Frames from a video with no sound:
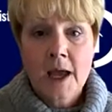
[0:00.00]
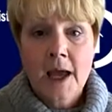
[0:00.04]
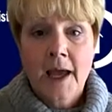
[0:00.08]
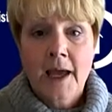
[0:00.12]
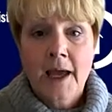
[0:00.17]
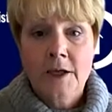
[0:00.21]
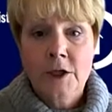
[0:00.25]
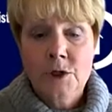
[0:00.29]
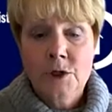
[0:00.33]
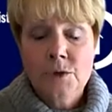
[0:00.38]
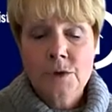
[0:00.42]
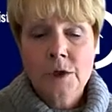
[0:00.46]

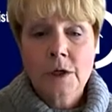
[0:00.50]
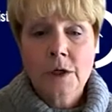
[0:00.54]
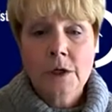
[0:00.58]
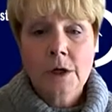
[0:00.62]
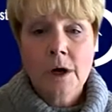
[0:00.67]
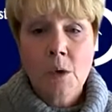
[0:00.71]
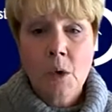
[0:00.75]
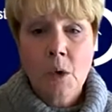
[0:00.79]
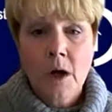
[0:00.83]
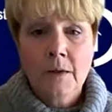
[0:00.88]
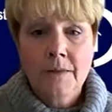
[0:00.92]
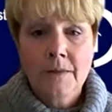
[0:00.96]
You can go
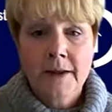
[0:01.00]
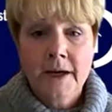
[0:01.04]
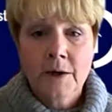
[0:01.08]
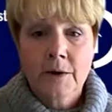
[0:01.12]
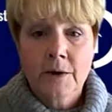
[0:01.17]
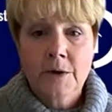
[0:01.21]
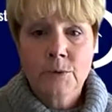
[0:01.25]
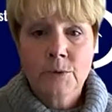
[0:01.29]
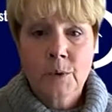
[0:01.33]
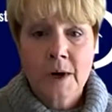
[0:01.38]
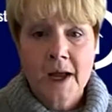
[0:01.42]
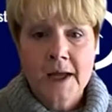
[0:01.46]
on there
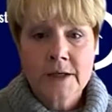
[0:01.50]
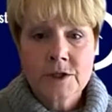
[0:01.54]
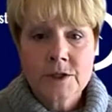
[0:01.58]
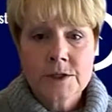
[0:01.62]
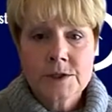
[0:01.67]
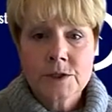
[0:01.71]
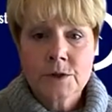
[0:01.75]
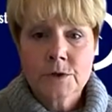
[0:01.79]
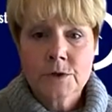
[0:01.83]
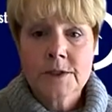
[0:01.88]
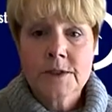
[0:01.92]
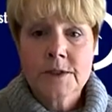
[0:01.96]
and
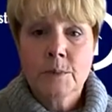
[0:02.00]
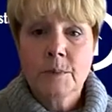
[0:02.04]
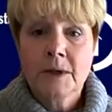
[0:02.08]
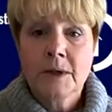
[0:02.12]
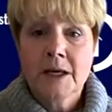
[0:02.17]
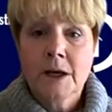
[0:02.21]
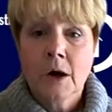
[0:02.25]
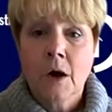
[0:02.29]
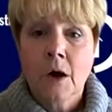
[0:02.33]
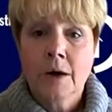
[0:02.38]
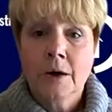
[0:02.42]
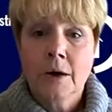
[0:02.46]
register to be
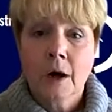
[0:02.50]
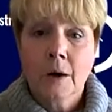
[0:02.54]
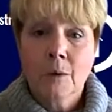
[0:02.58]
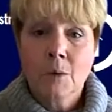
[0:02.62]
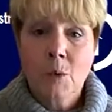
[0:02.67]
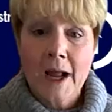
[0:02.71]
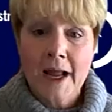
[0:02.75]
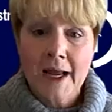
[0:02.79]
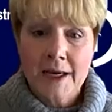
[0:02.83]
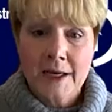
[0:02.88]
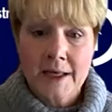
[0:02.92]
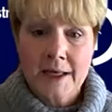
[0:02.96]
on our
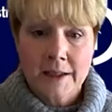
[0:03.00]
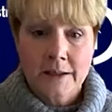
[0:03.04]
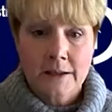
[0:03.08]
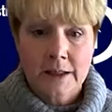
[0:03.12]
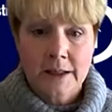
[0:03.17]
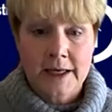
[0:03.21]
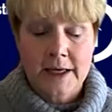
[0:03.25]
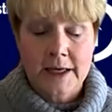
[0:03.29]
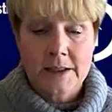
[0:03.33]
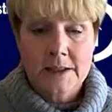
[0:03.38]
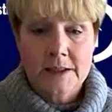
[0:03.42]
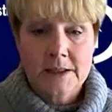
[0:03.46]
waiting
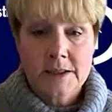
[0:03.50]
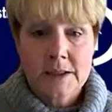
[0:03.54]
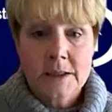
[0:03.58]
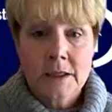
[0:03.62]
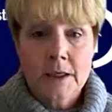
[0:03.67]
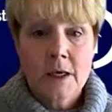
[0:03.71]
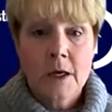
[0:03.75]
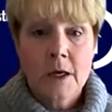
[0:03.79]
list.